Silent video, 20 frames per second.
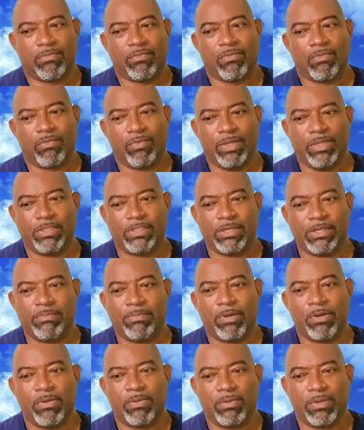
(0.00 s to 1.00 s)
wheelchair
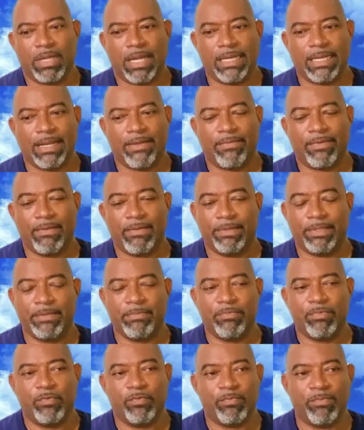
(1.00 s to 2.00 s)
bound and they have limited
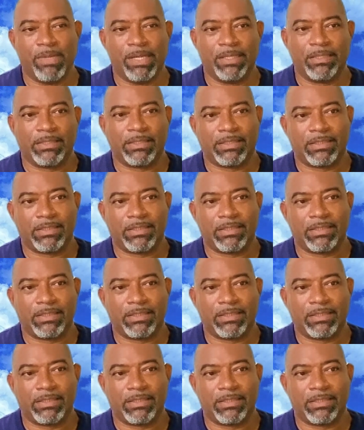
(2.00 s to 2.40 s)
movement.